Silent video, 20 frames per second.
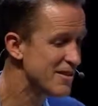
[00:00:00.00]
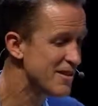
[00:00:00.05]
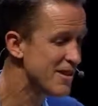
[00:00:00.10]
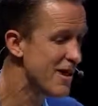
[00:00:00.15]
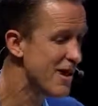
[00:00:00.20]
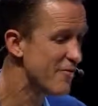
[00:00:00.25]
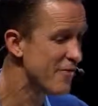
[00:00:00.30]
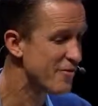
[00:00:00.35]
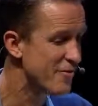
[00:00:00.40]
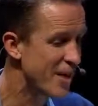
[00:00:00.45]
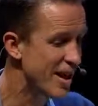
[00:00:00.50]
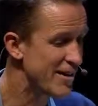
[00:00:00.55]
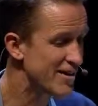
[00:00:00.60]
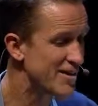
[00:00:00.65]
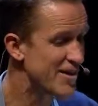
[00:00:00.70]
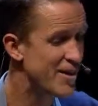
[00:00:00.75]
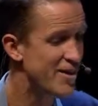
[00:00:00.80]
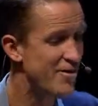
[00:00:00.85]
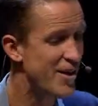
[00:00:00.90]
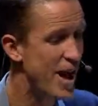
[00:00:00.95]
of events
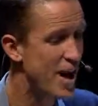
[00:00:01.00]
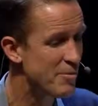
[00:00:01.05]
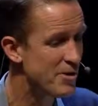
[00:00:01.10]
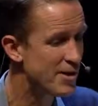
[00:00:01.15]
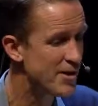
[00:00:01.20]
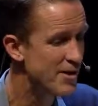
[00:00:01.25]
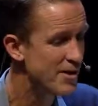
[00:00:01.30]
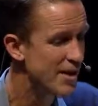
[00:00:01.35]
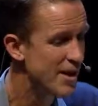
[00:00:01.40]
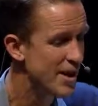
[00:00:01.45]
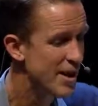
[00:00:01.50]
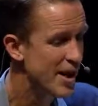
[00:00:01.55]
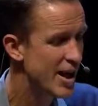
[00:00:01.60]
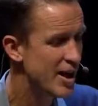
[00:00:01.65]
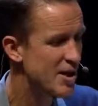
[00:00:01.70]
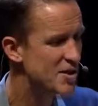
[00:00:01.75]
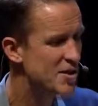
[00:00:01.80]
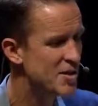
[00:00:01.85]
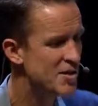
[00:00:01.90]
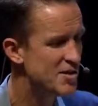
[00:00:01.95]
that have happened,
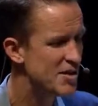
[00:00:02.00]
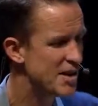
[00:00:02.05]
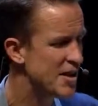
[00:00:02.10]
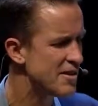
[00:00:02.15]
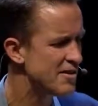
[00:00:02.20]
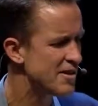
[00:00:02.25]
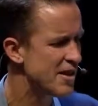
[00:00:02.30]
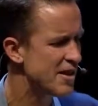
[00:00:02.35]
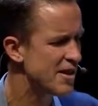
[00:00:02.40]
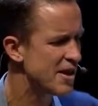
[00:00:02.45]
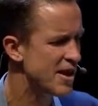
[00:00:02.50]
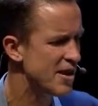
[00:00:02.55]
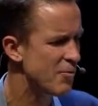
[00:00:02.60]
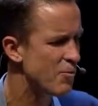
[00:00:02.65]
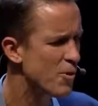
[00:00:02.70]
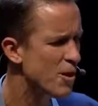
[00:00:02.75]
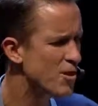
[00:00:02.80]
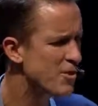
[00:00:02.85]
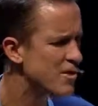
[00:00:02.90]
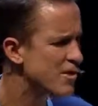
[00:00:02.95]
and your sense on kind of
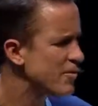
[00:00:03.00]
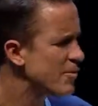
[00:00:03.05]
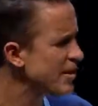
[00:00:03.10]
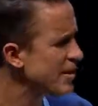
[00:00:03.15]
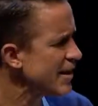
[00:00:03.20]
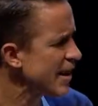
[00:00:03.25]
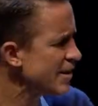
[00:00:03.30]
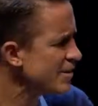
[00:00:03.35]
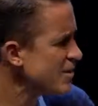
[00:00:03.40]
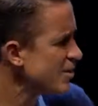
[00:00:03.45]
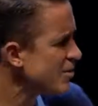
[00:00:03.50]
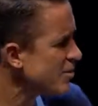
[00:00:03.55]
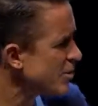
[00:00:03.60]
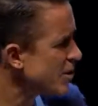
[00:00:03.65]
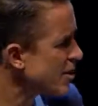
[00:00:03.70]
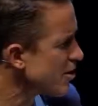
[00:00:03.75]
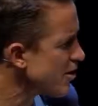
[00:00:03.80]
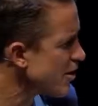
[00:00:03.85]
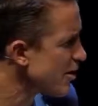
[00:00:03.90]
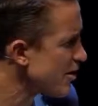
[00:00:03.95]
what are some of the lessons we
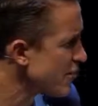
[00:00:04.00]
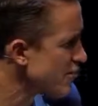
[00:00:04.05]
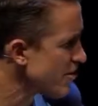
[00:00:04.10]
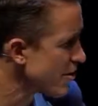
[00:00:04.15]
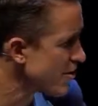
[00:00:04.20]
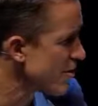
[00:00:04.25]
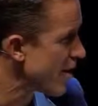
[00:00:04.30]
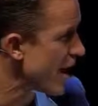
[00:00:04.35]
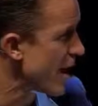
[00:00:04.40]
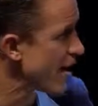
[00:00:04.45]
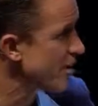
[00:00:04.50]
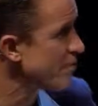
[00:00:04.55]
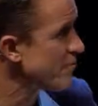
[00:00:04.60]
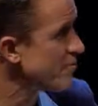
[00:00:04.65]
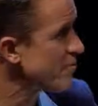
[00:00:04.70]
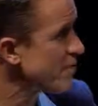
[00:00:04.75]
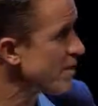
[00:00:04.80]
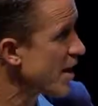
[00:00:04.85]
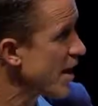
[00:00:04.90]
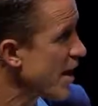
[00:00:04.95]
can learn from that.
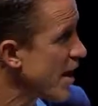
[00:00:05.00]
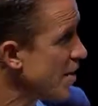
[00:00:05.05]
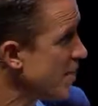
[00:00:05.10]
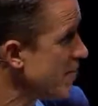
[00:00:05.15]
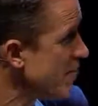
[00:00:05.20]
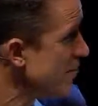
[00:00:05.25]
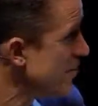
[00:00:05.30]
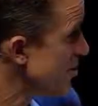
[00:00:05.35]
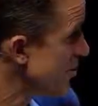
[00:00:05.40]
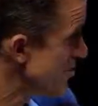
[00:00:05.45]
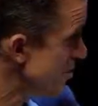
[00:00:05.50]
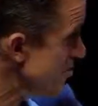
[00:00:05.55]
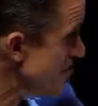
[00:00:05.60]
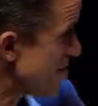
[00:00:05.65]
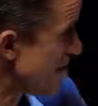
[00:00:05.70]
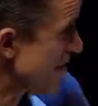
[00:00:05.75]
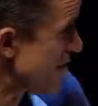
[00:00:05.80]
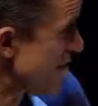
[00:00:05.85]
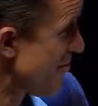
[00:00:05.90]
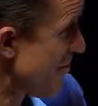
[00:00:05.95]
Do you want to
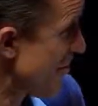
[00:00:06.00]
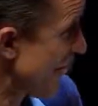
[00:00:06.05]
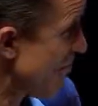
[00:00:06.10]
start, Dave?